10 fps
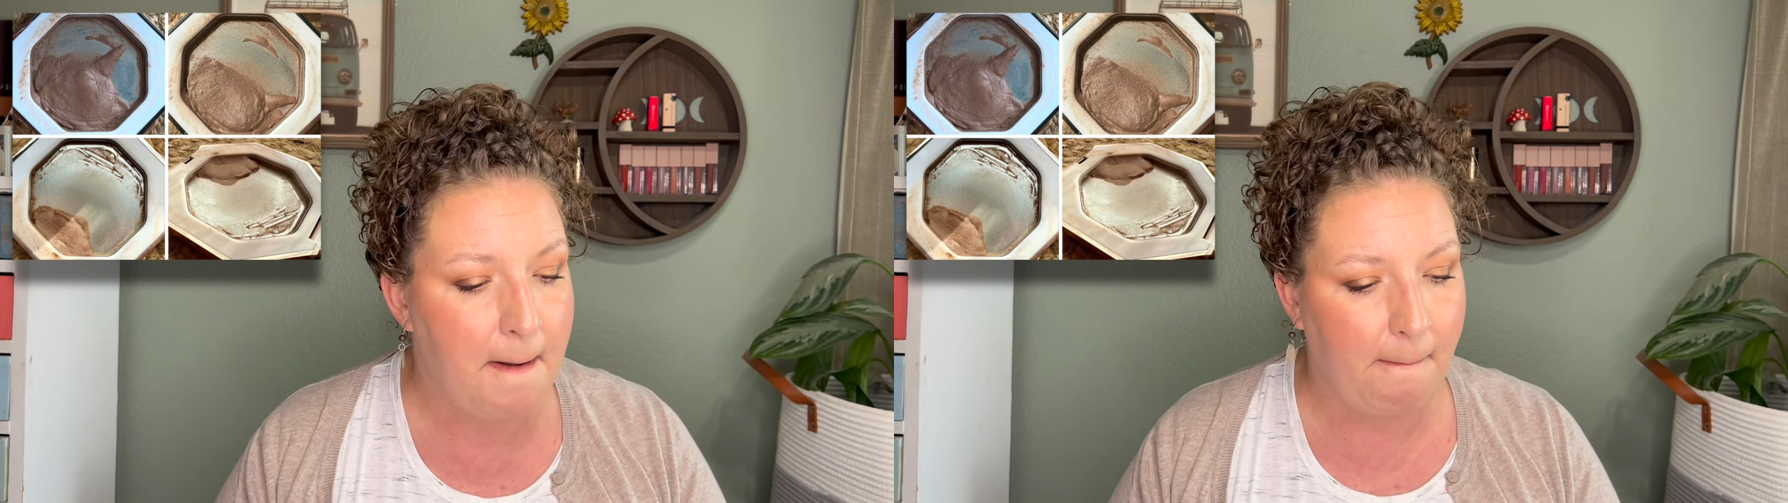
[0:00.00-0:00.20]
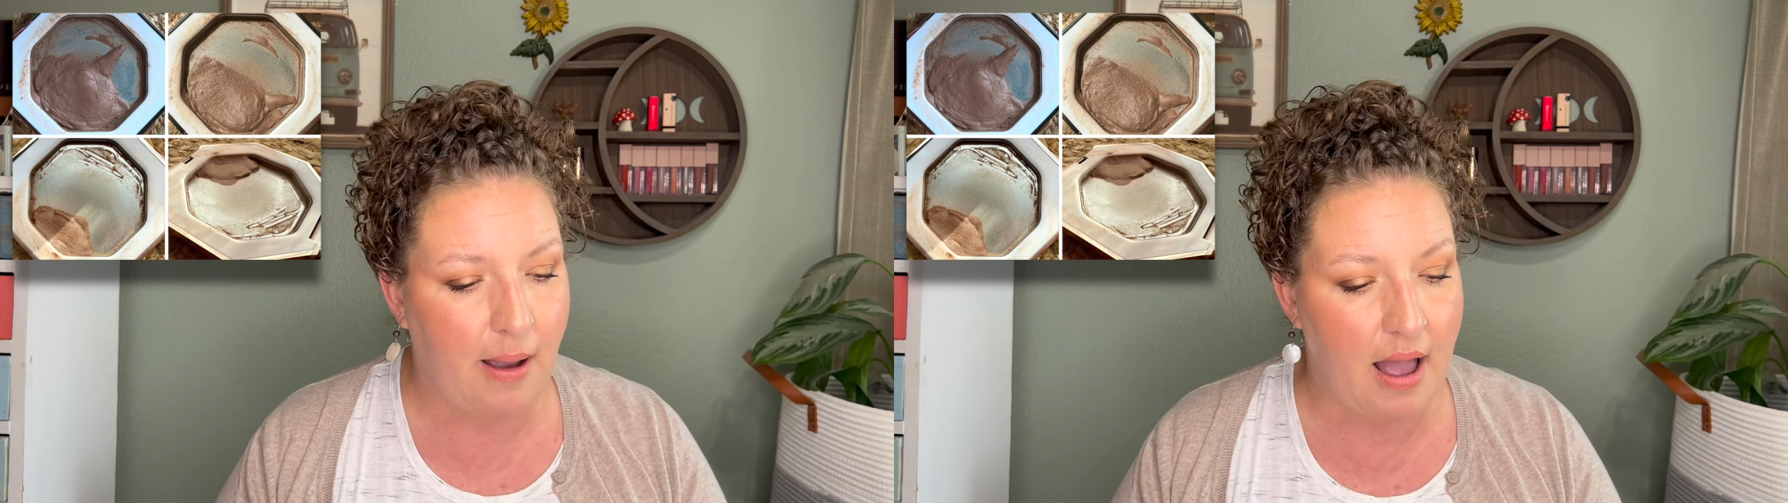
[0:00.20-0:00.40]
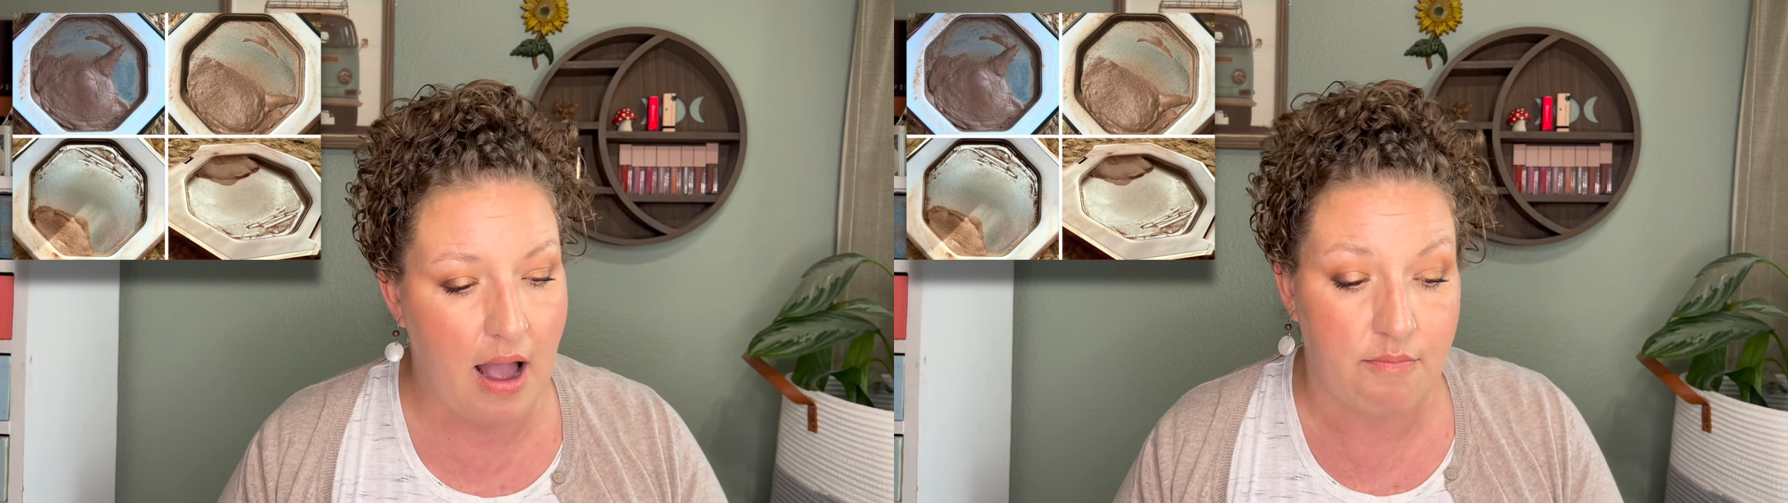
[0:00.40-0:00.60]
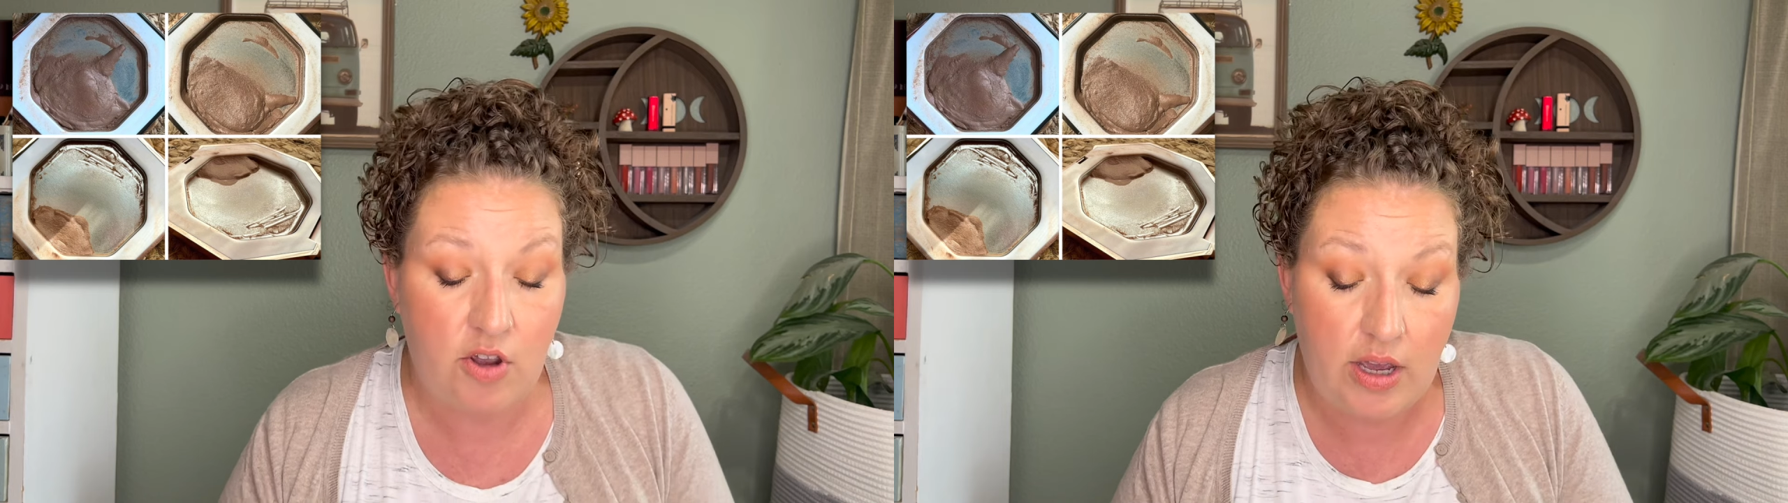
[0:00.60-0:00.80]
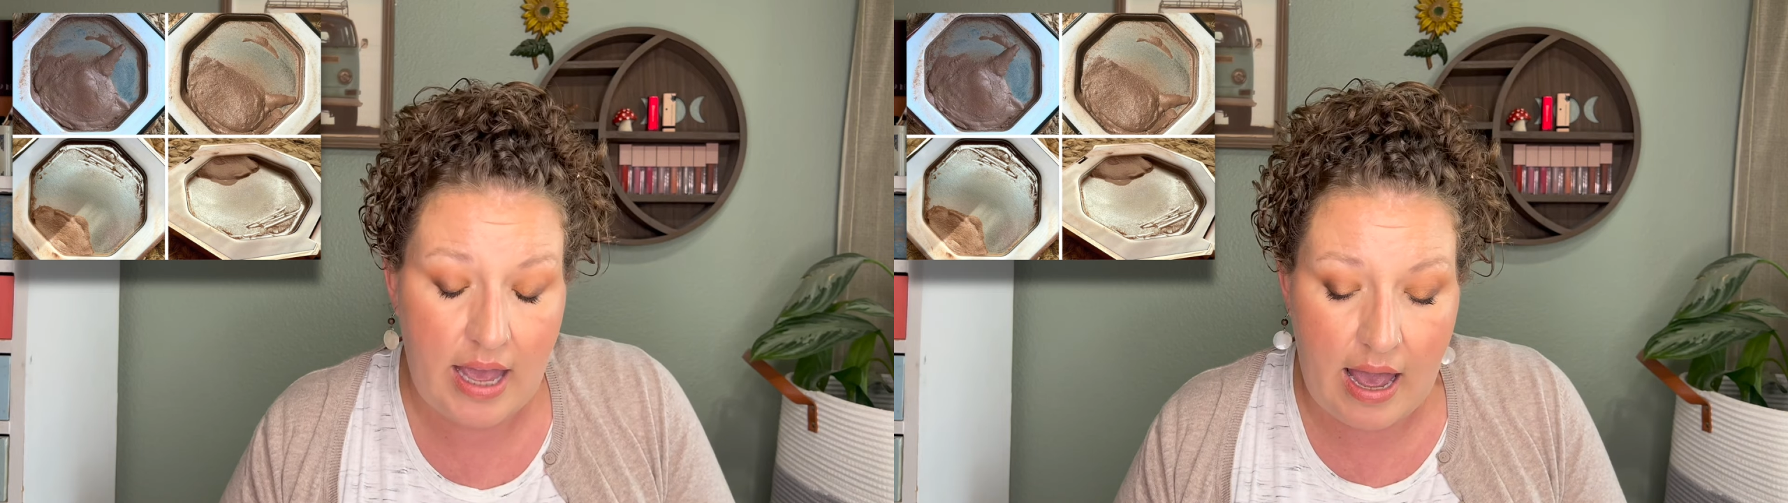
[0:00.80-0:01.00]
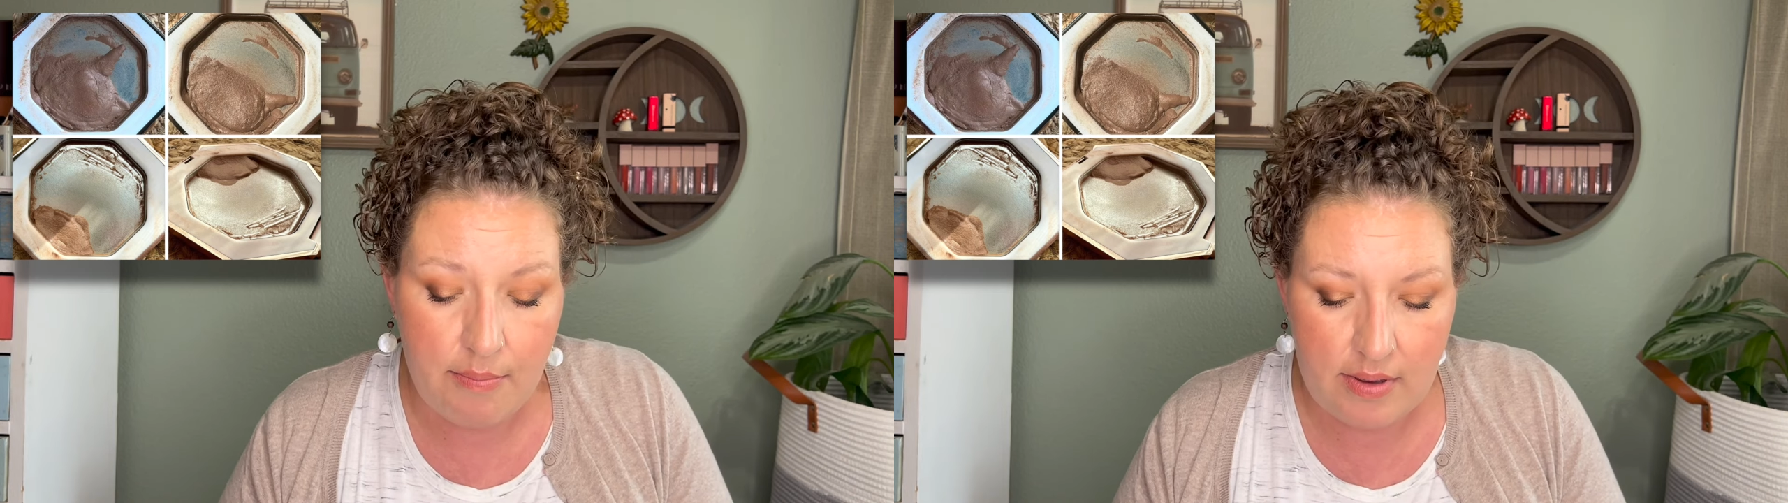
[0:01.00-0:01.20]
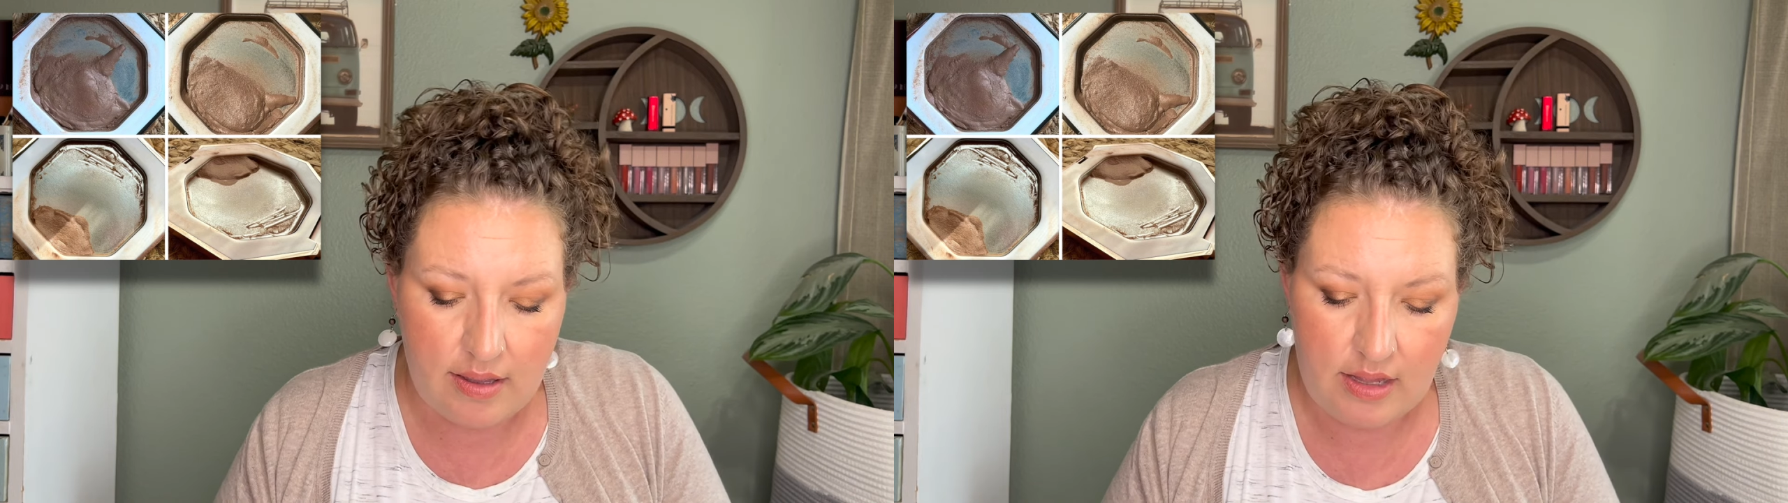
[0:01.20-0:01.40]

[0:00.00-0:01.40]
but I'm very happy